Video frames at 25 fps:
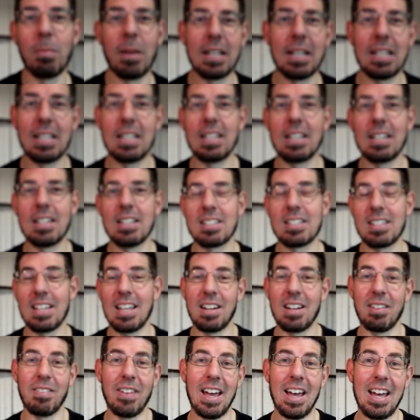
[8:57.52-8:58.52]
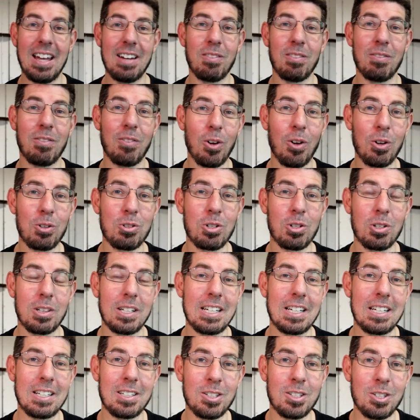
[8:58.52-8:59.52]
many years and have had
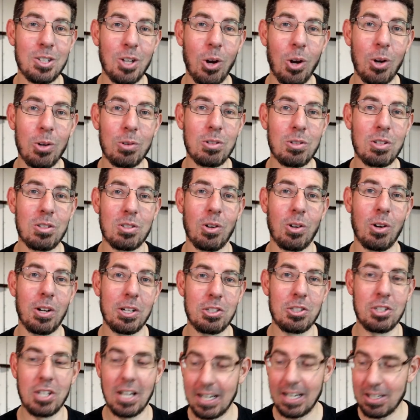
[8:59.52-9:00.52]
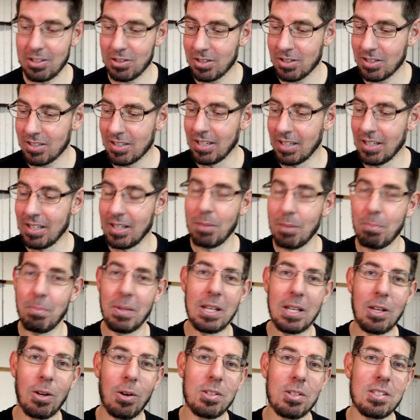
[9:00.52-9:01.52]
virtually no design changes
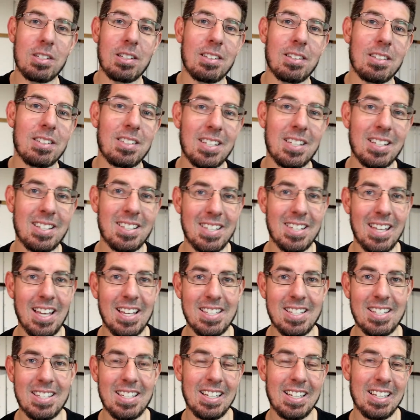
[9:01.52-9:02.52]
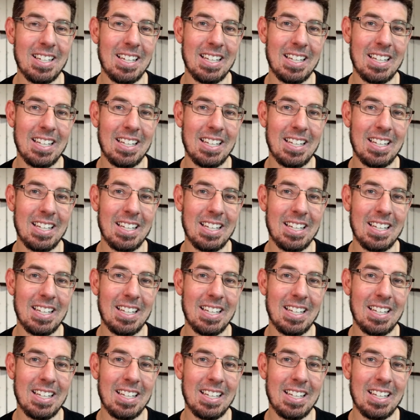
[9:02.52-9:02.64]
because of its success